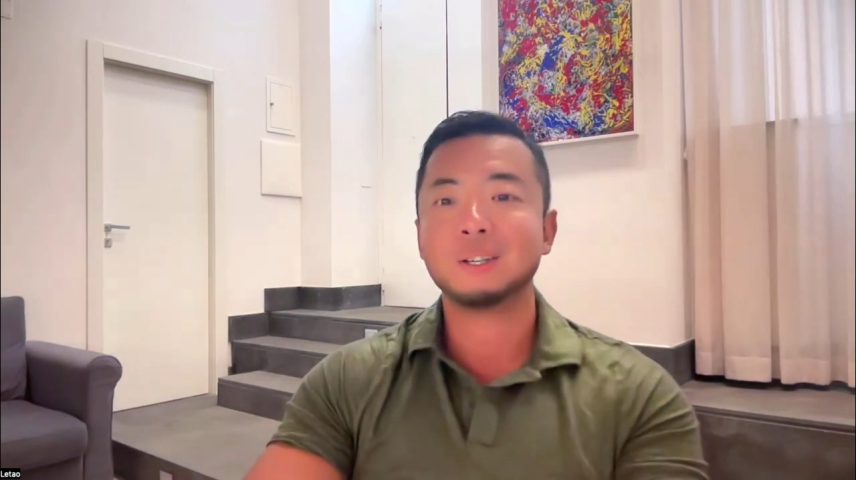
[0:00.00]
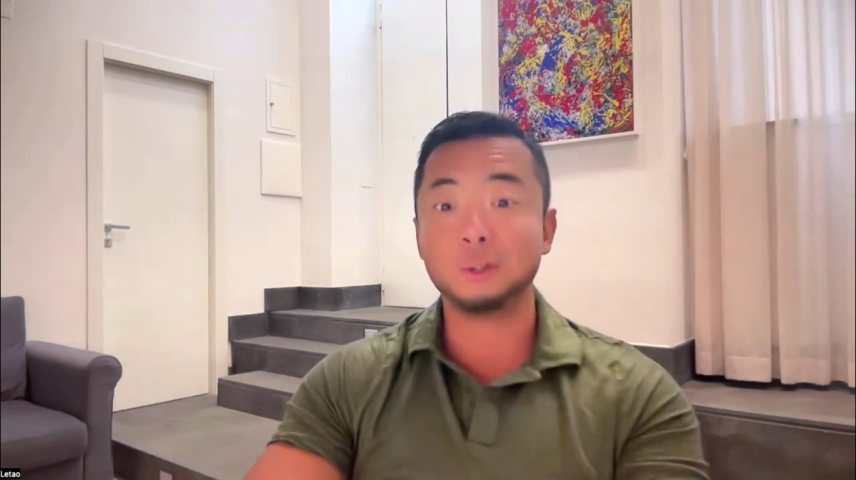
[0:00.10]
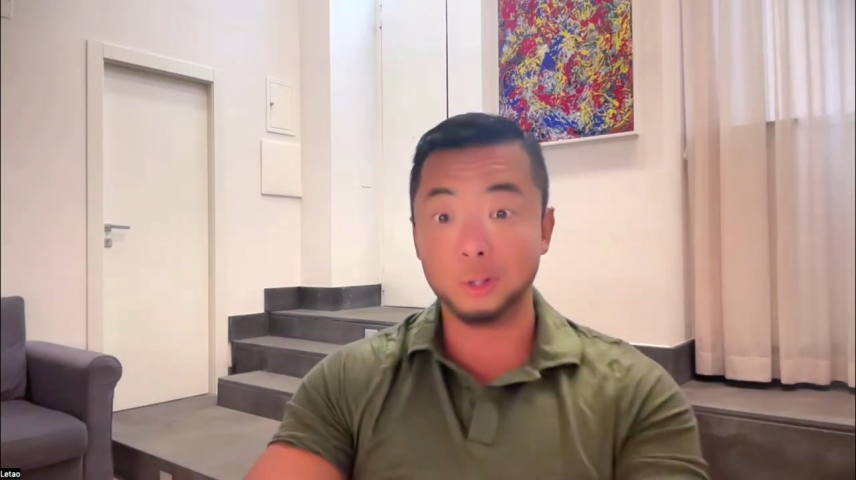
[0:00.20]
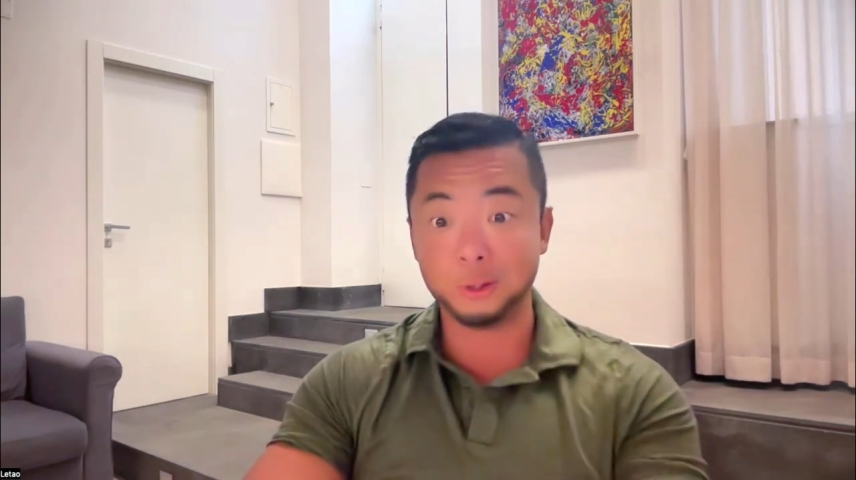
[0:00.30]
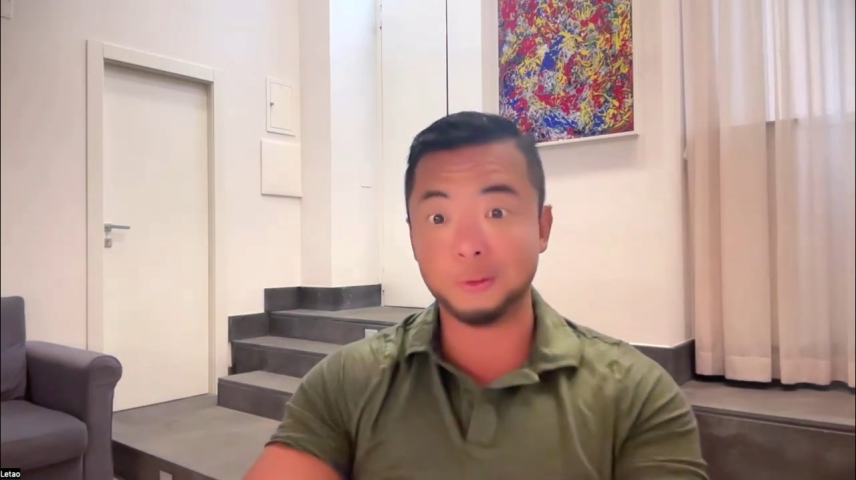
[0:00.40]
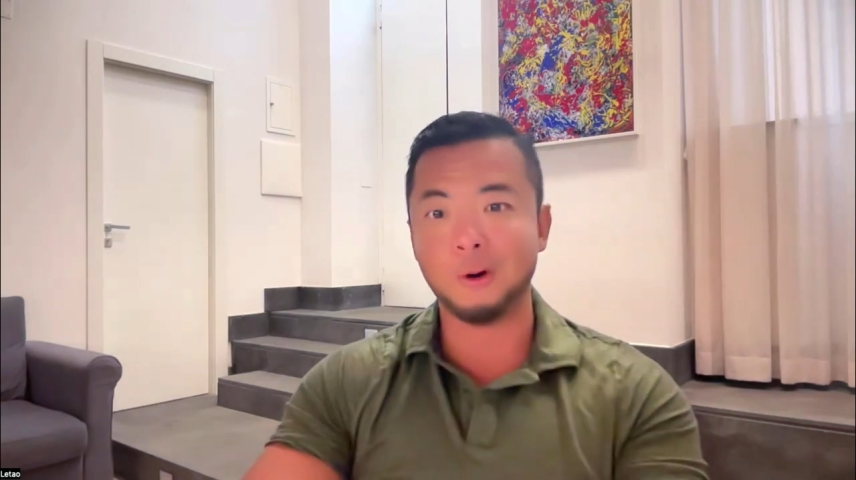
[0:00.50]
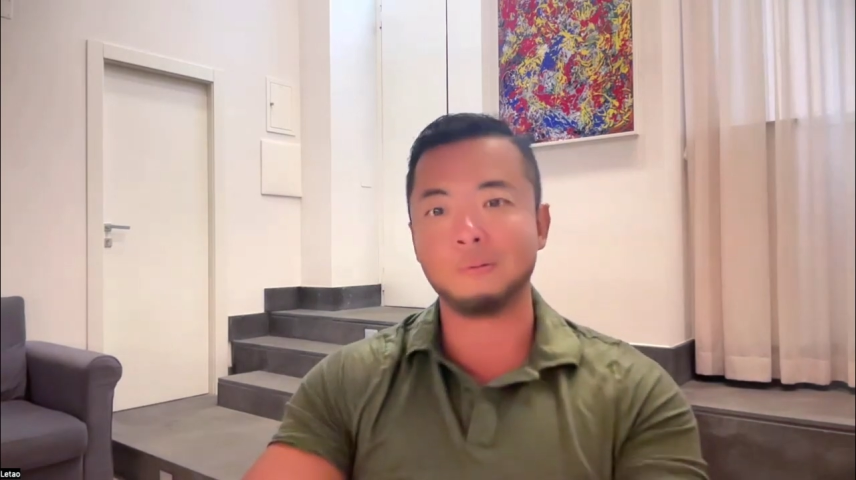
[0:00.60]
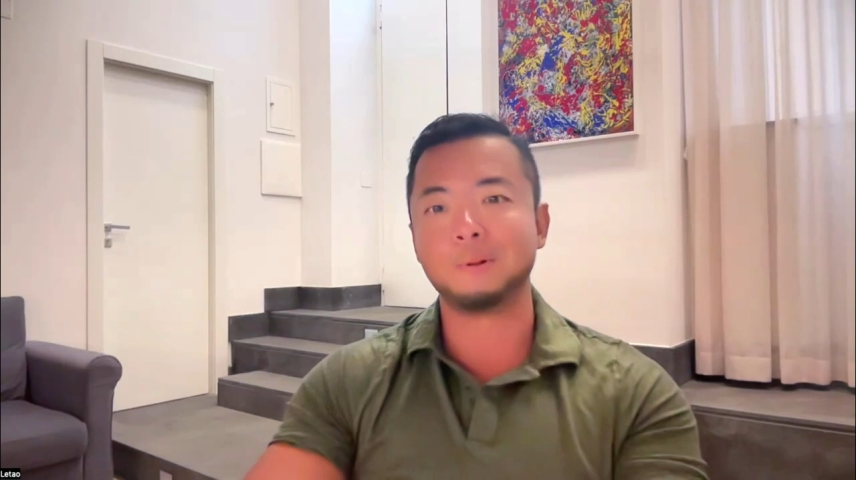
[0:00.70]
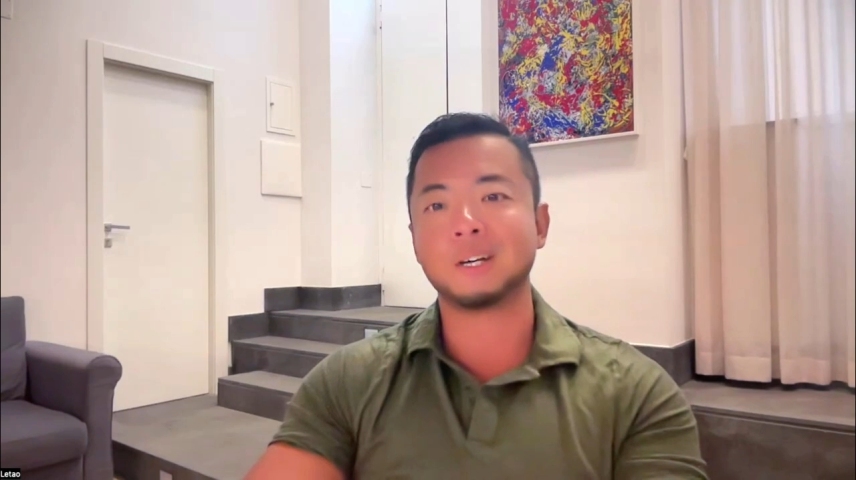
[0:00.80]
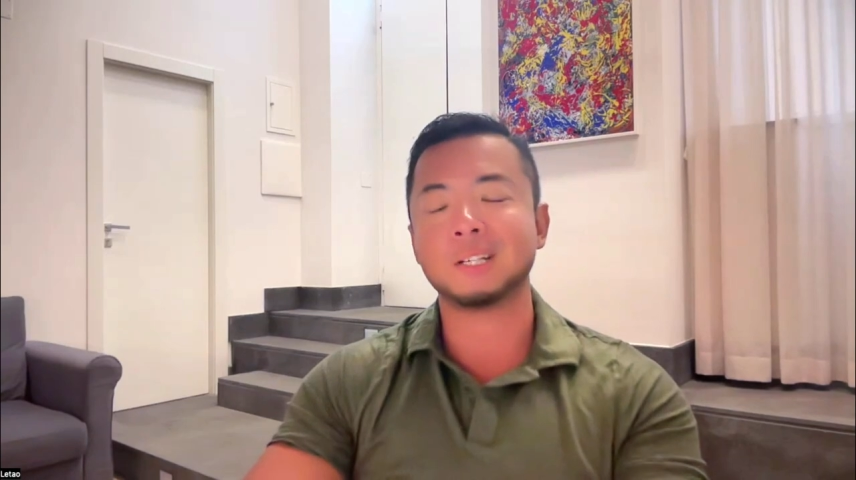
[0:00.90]

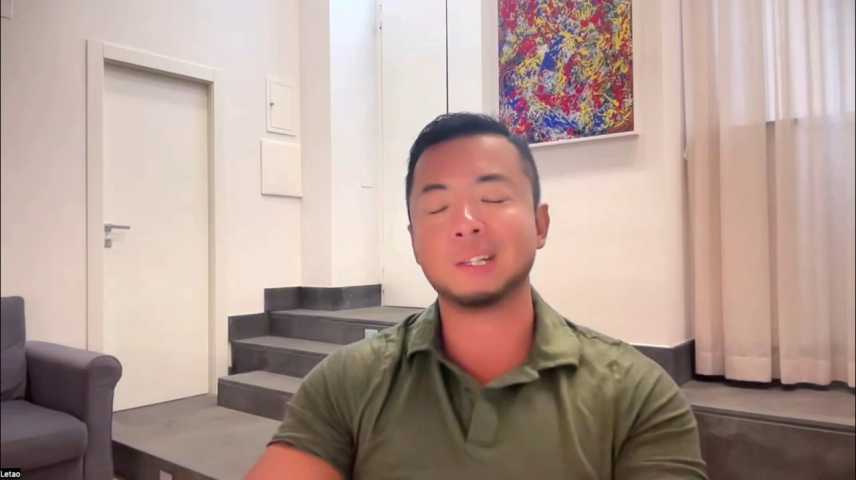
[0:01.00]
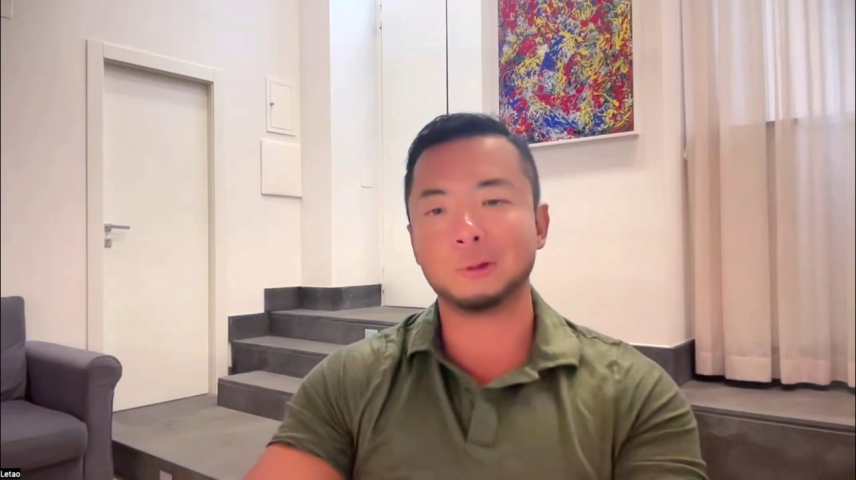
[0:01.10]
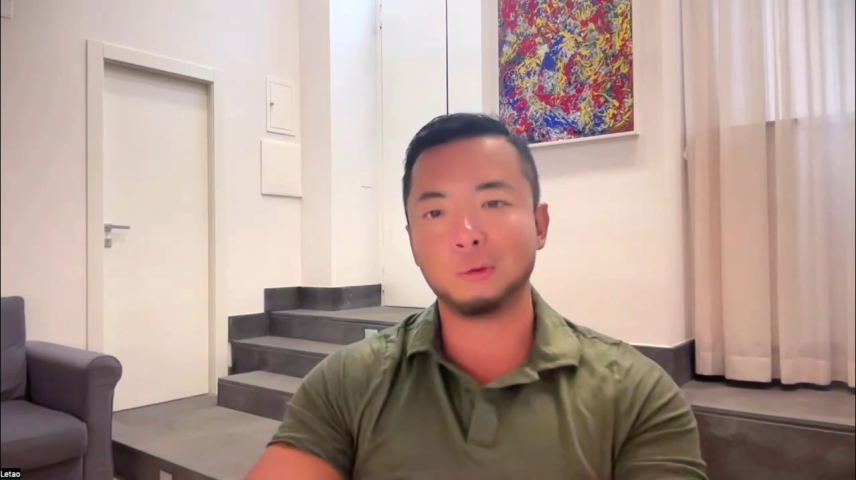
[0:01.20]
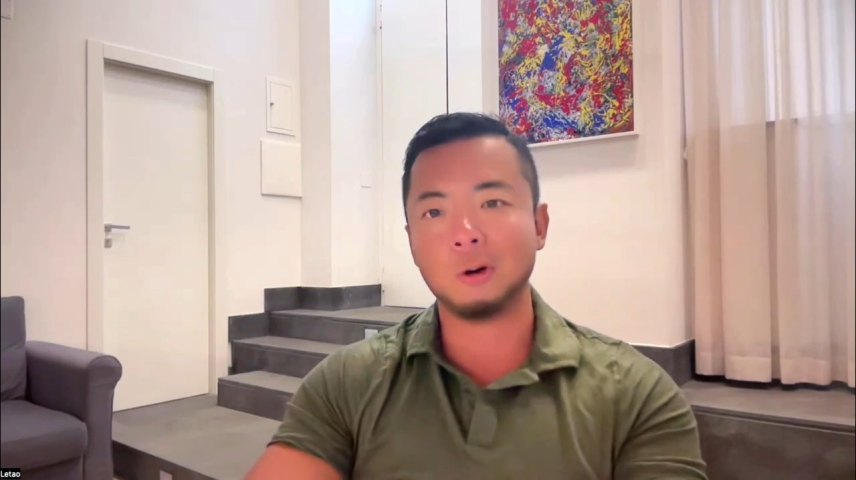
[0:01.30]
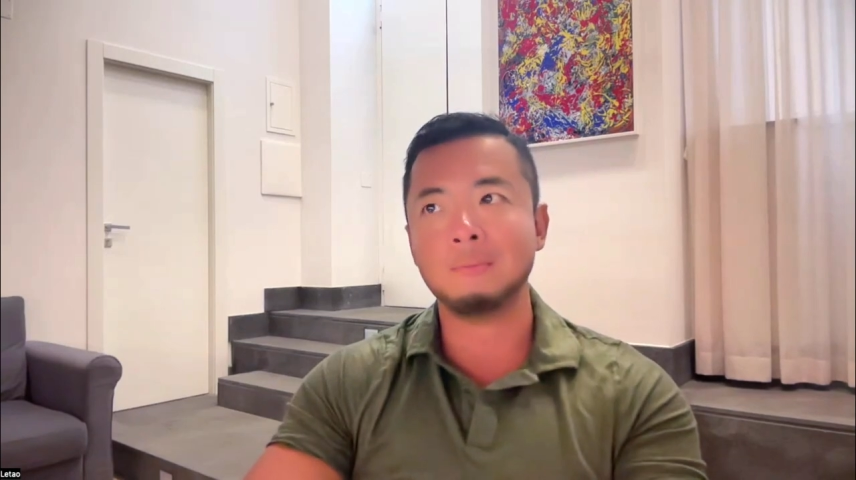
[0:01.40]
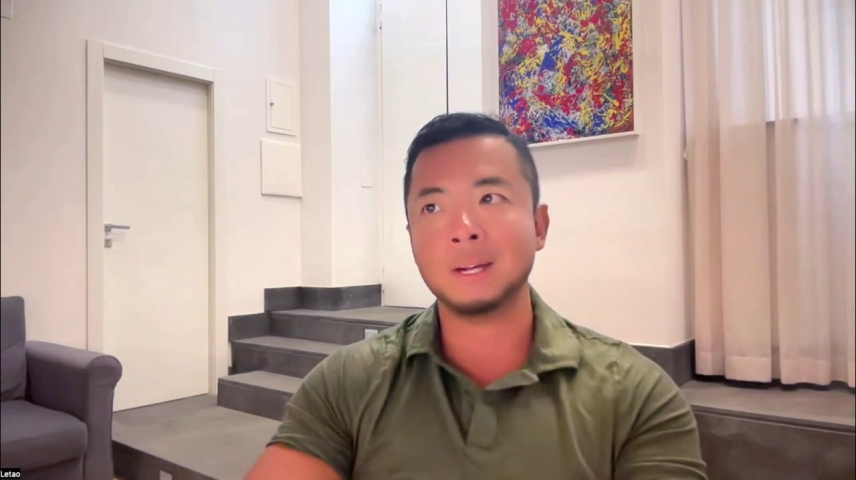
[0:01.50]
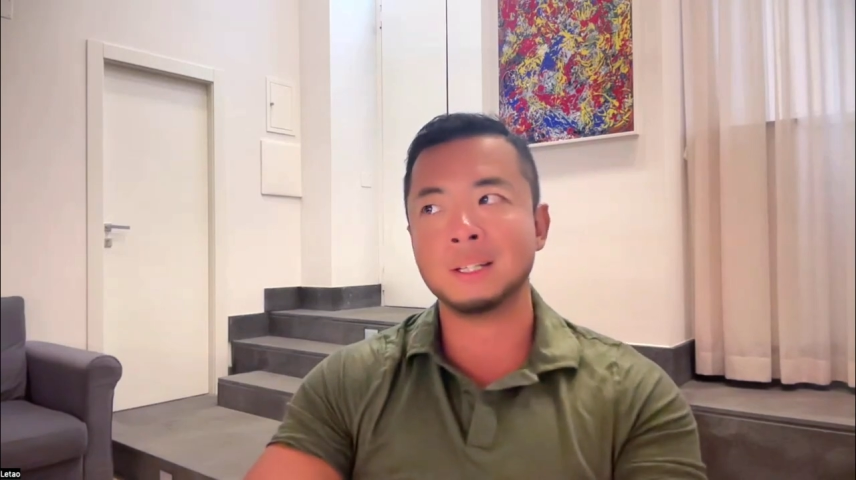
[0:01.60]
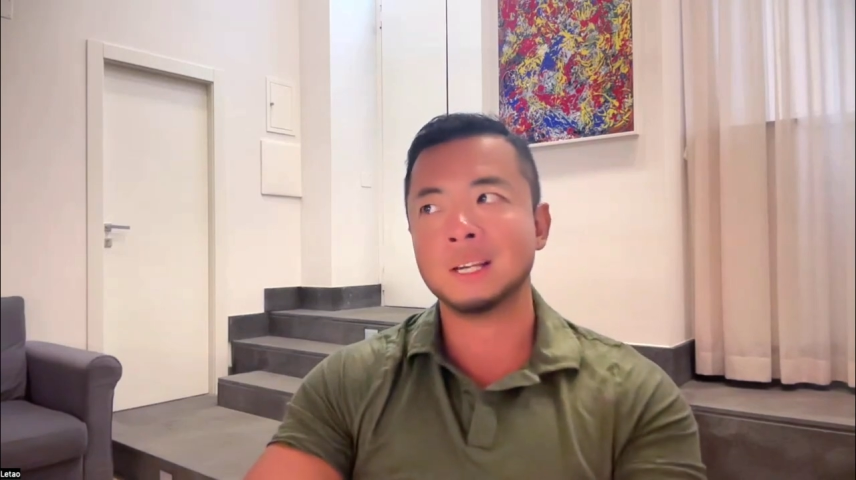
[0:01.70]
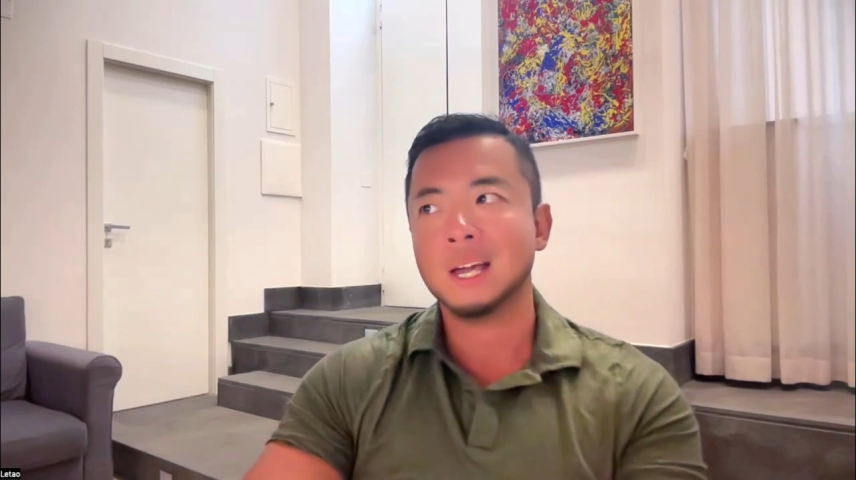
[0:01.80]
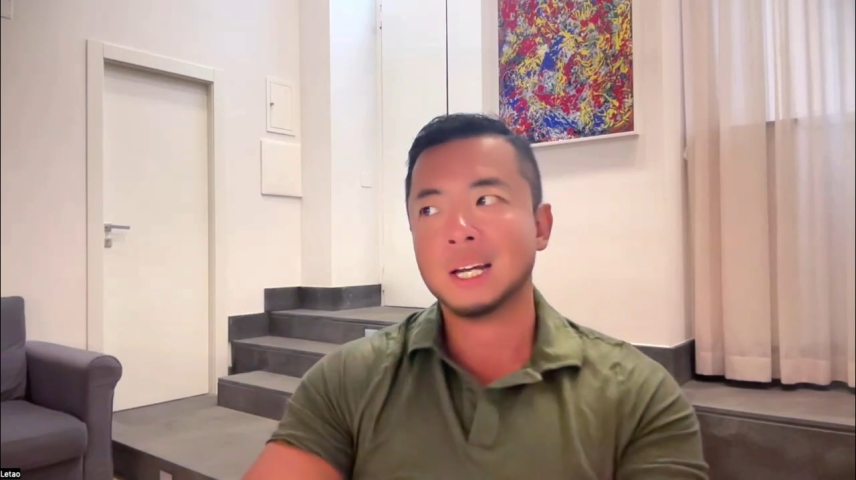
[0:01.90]
useful because
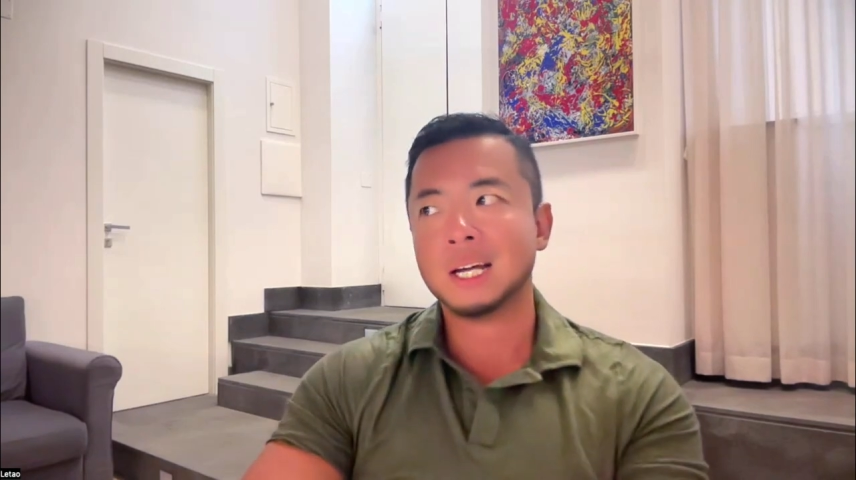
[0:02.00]
Lenormand